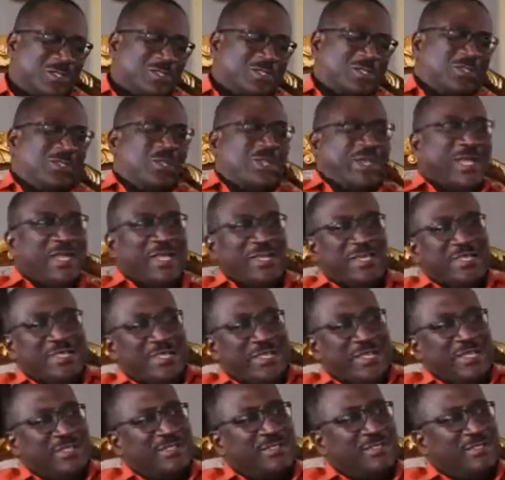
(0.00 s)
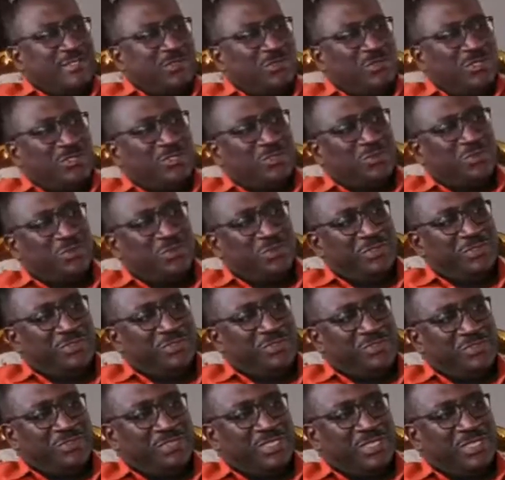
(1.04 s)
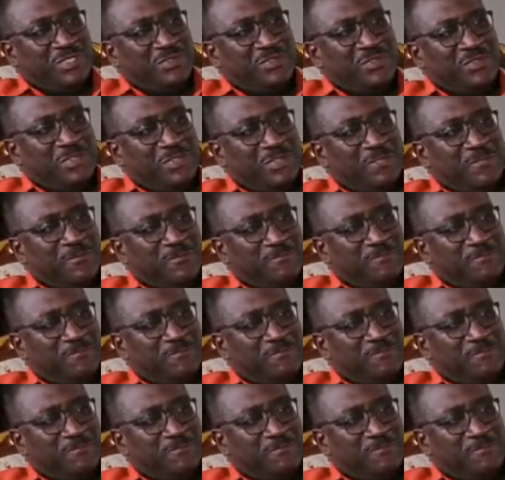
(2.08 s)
So your early years, which school did you start with?